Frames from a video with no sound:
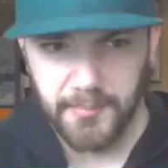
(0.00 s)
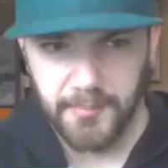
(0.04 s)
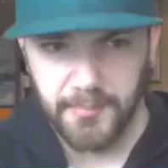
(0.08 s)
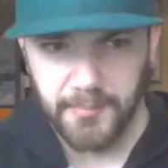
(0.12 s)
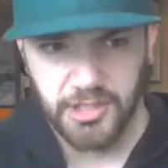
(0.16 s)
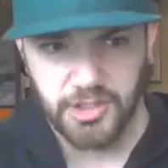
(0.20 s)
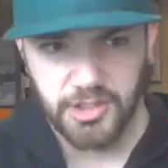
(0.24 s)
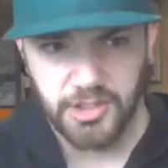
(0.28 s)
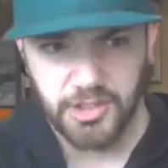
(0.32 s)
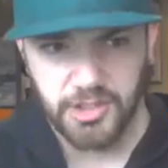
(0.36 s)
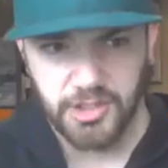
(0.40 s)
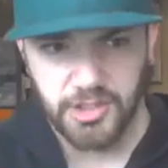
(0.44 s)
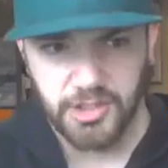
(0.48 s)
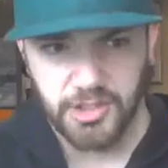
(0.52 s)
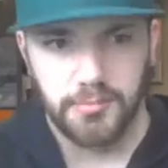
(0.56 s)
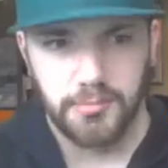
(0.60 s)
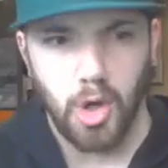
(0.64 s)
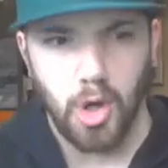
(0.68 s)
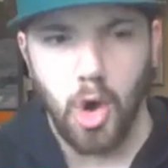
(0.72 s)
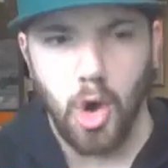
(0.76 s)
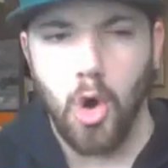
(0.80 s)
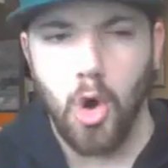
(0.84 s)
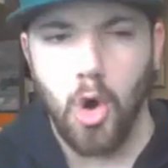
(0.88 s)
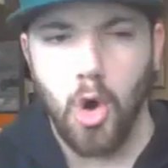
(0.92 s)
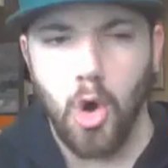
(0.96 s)
and our
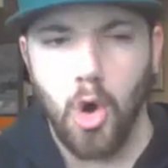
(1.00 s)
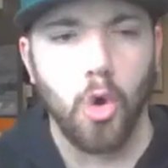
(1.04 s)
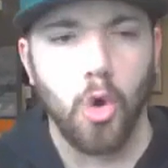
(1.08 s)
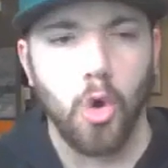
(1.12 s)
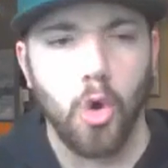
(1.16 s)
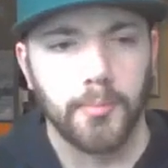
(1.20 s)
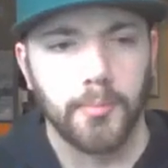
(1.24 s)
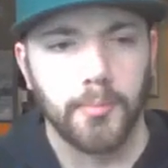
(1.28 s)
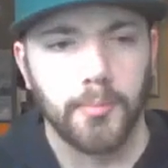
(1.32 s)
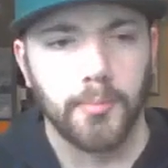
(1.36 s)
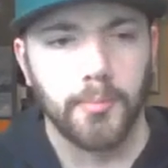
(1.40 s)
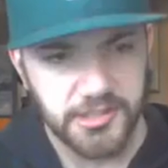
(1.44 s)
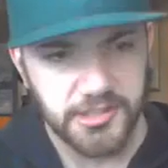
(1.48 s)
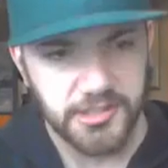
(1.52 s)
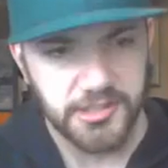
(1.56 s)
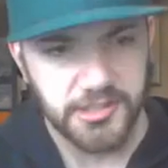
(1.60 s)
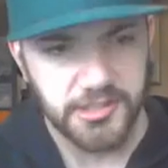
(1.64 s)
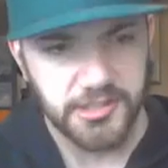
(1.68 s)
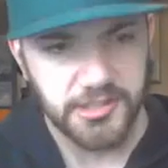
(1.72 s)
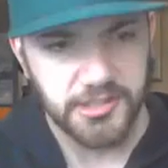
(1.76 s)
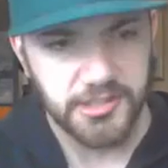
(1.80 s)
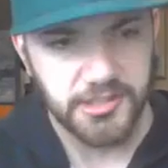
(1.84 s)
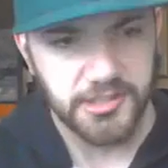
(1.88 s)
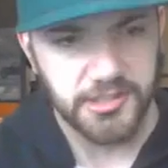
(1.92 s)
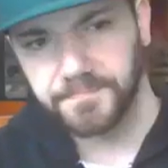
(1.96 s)
running backs were
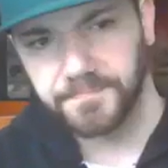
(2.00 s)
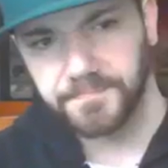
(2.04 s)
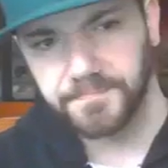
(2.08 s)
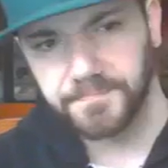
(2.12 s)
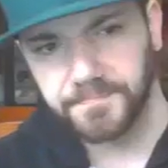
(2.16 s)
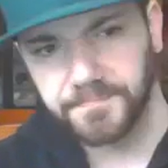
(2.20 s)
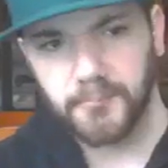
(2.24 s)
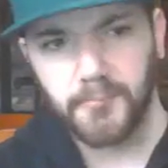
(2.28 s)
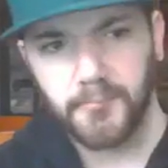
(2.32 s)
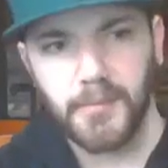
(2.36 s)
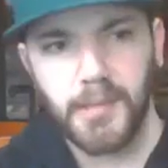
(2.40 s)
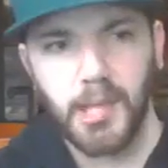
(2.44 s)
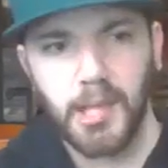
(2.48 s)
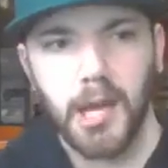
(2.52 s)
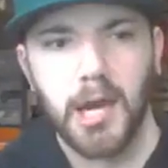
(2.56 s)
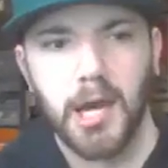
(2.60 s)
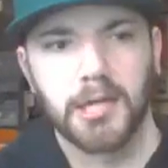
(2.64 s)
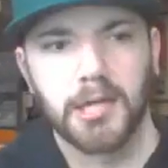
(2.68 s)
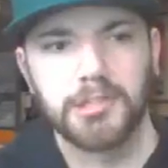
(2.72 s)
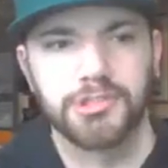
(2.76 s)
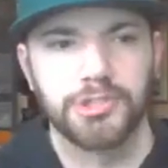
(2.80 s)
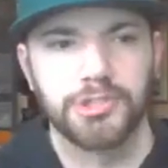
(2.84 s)
horrible today.